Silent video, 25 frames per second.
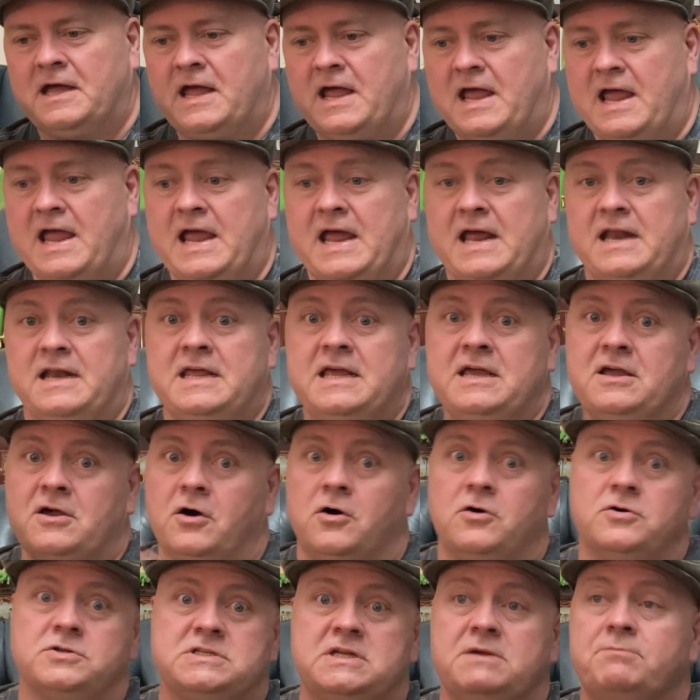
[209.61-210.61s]
And he
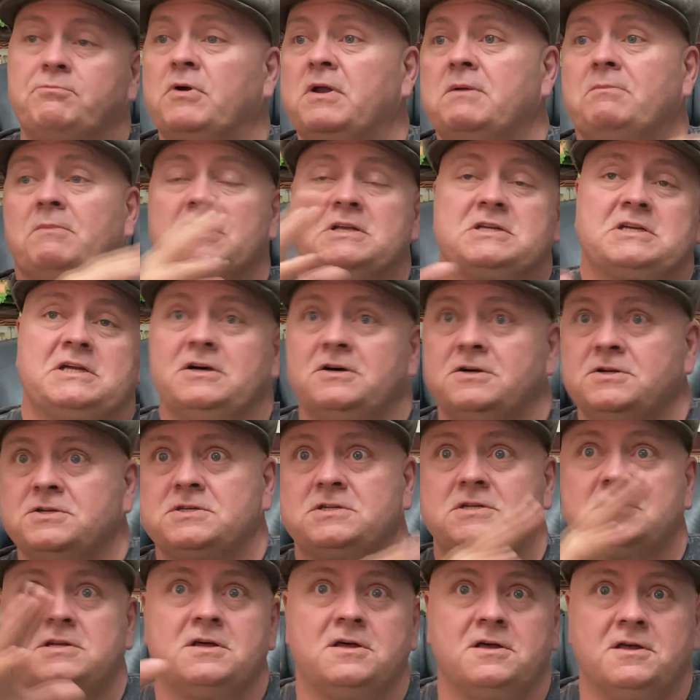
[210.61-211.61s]
goes, he pretty much
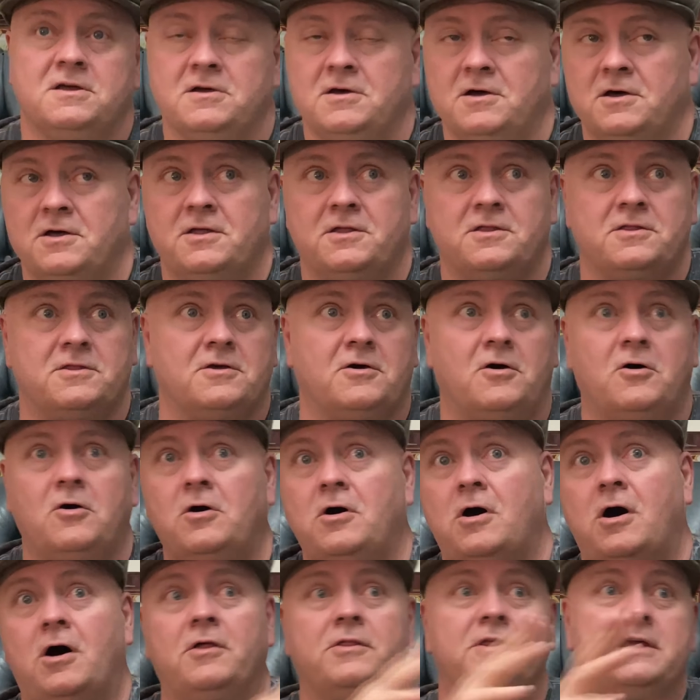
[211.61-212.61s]
kills uh, the whole,
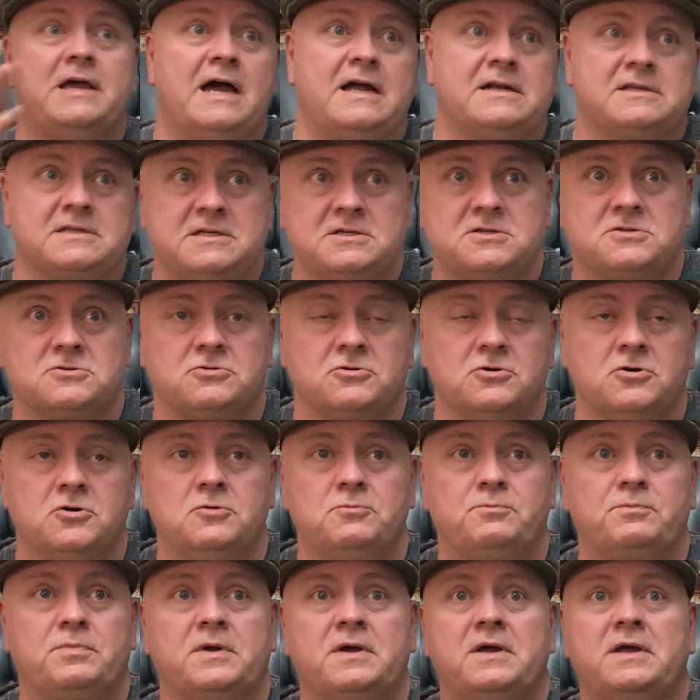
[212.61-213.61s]
all the acting
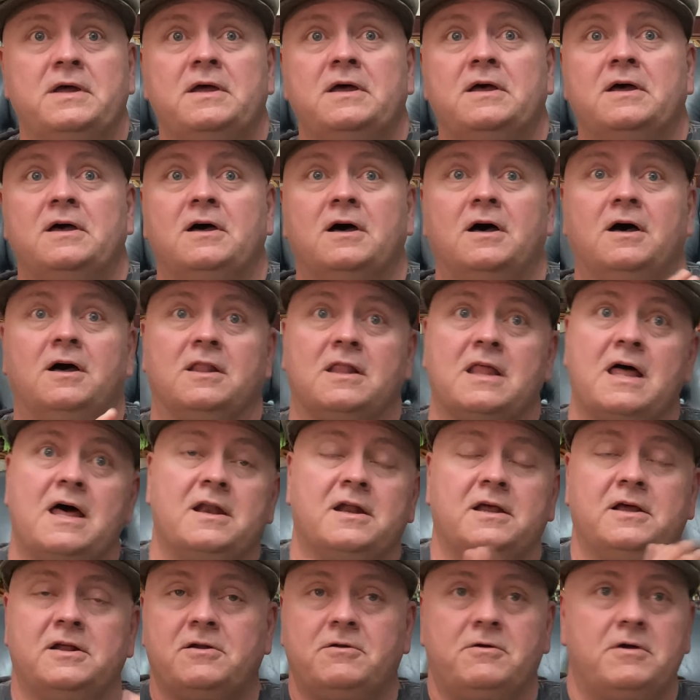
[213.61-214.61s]
troupe. Uh,
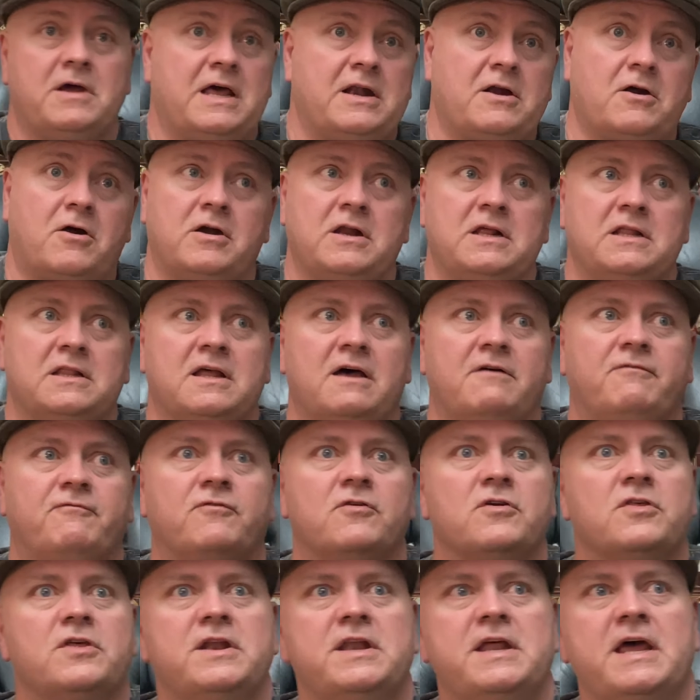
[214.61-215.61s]
Alana had already left
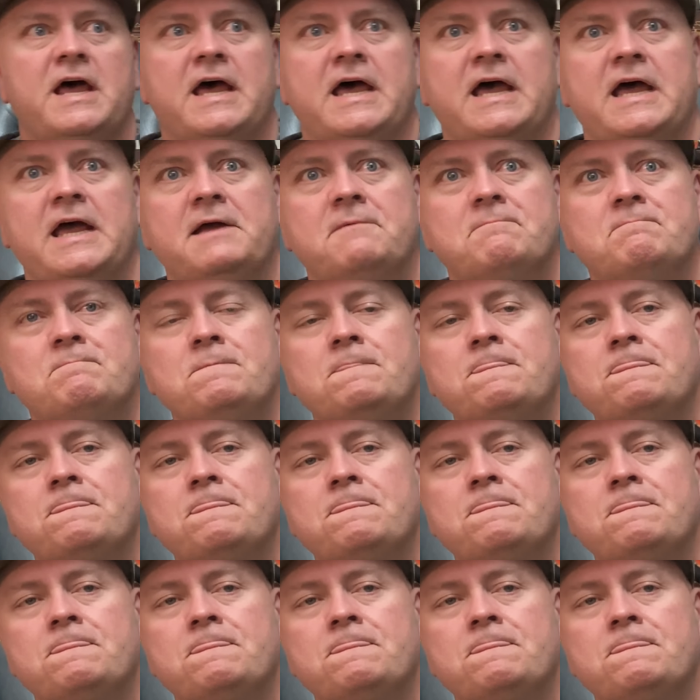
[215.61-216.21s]
for the day.